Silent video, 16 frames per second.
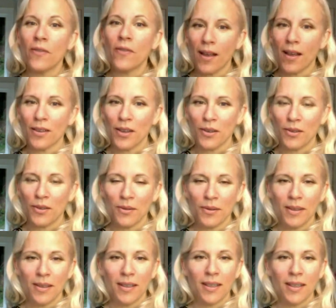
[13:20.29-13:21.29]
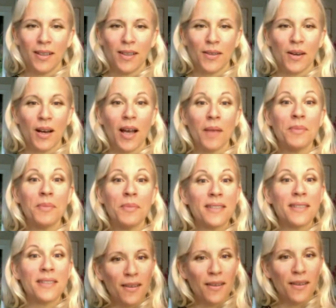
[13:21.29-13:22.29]
value, I'm
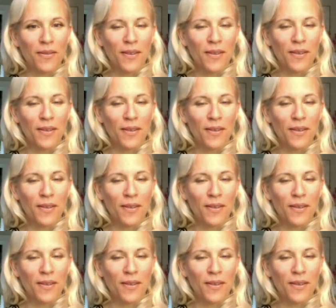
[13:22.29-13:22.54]
safe,